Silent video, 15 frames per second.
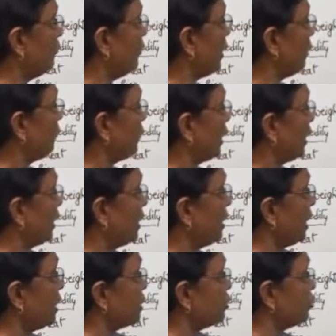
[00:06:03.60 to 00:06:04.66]
we have taken
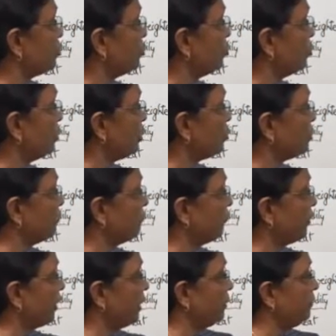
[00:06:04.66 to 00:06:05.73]
as
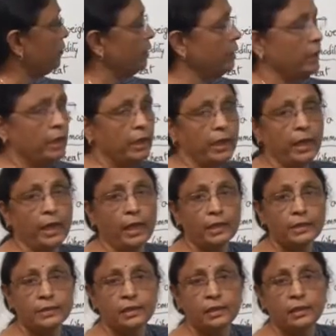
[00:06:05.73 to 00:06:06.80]
2005
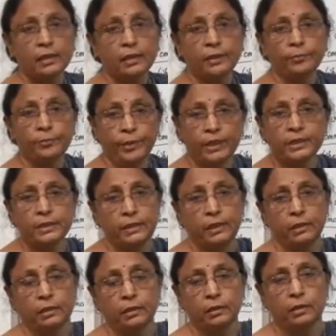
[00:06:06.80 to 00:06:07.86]
as base
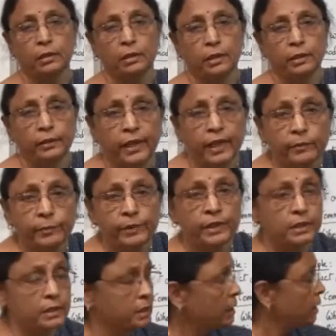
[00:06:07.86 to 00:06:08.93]
year. That
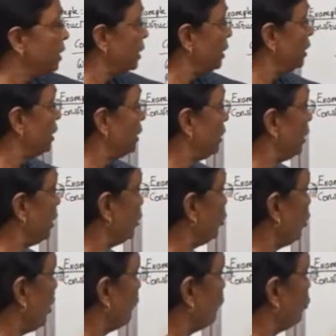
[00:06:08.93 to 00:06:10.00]
means here you
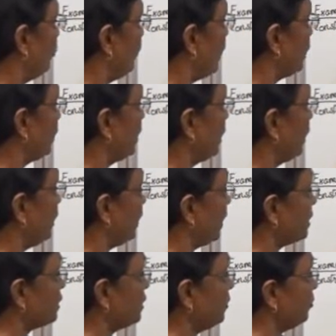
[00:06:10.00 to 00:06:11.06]
have to make the
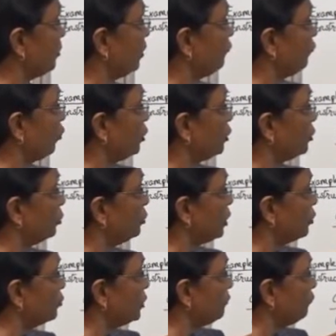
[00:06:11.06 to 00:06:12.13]
index number for
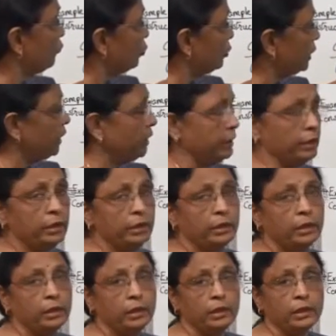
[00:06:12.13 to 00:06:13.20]
2014,
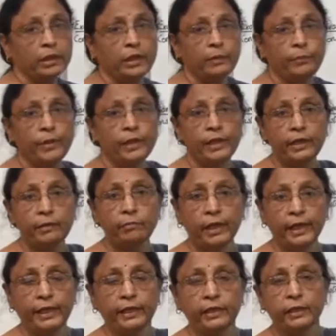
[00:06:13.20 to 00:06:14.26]
keeping in
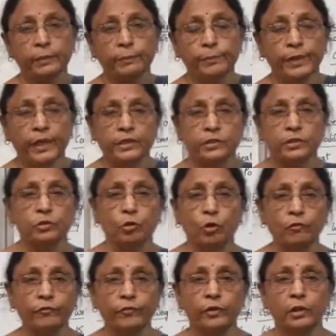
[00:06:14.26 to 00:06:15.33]
mind the prices of